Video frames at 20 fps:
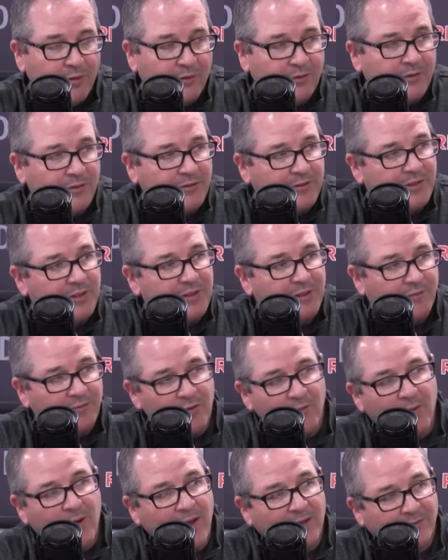into the season, if
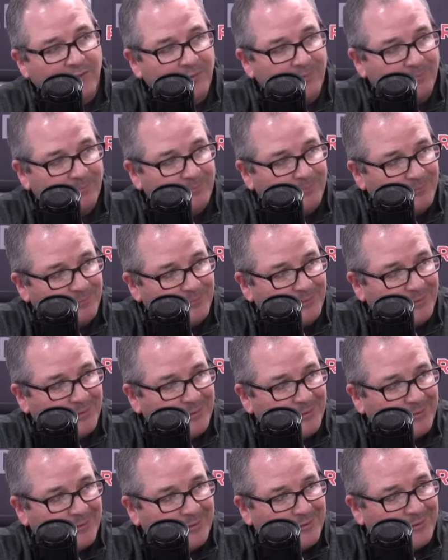you asked him
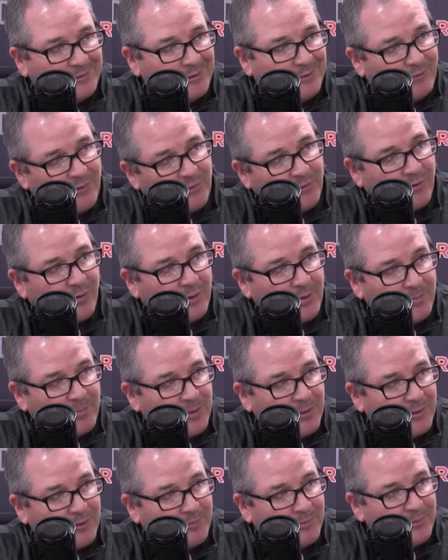if he thought he'd
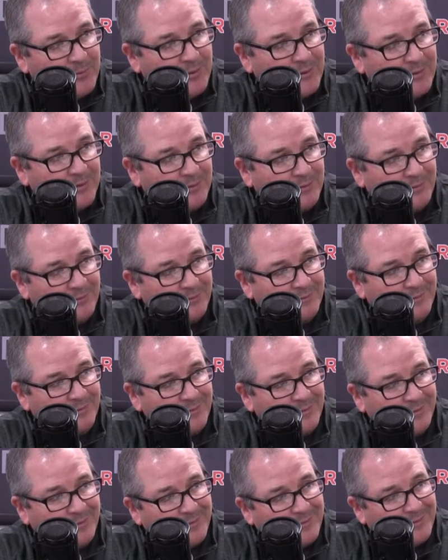be in this position,
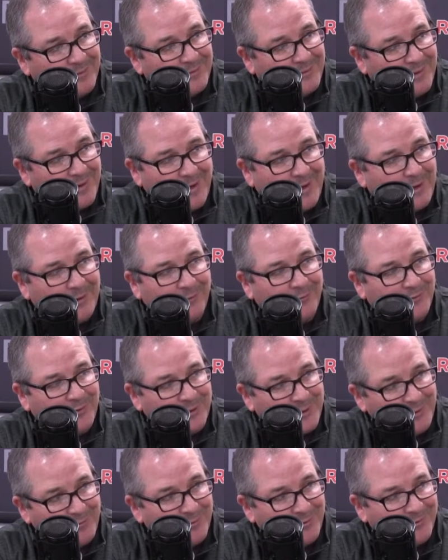I don't
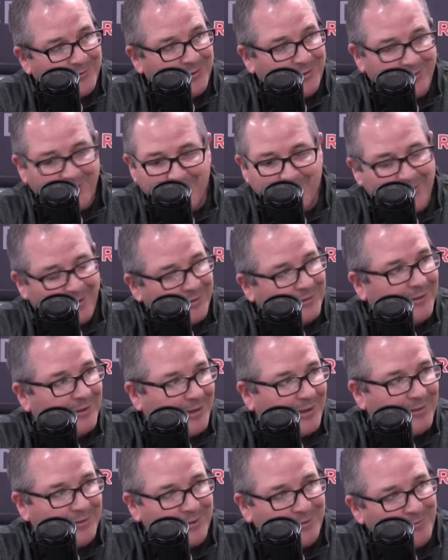think he would have said, "Yeah, I
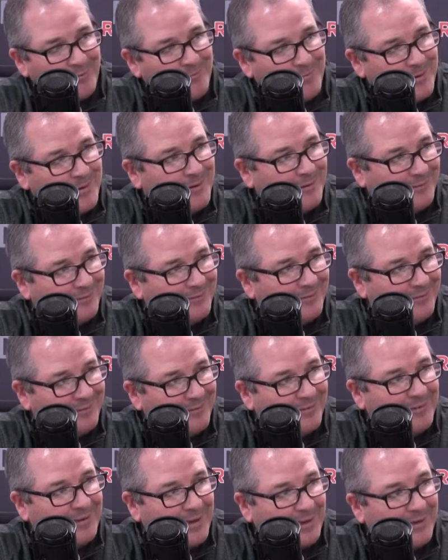think we'll be
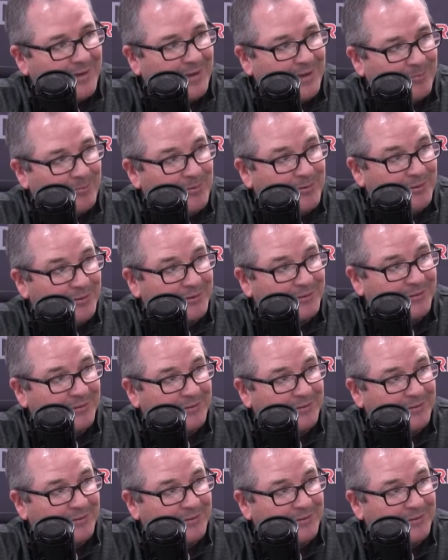in that kind of position."